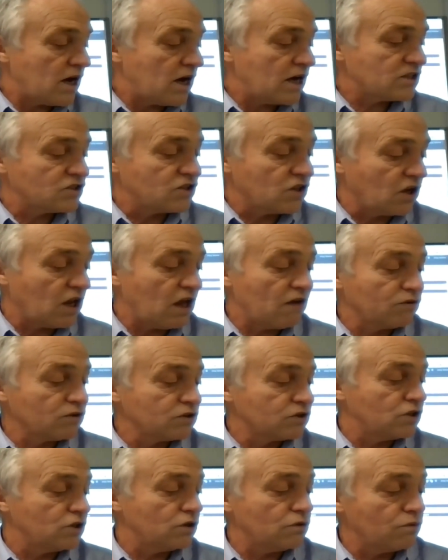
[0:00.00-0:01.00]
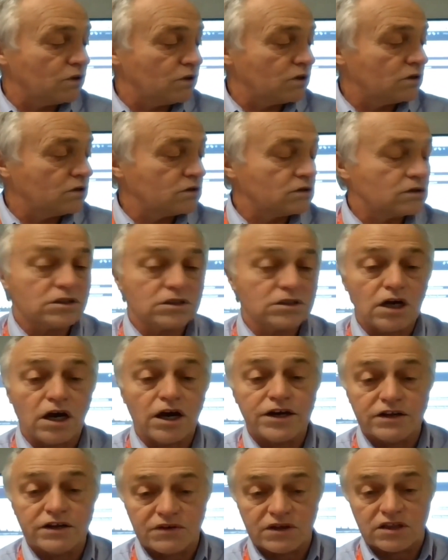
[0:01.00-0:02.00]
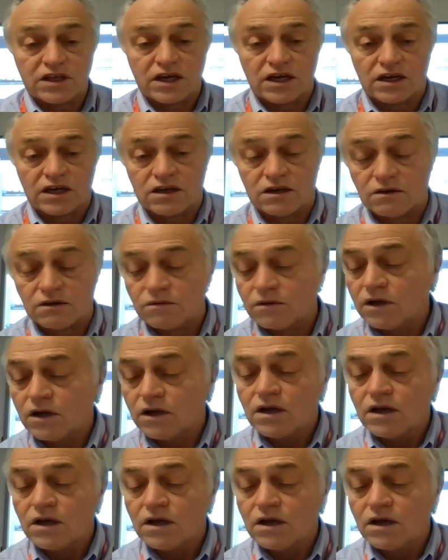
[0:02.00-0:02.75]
That's the level 2 side of it, thank you.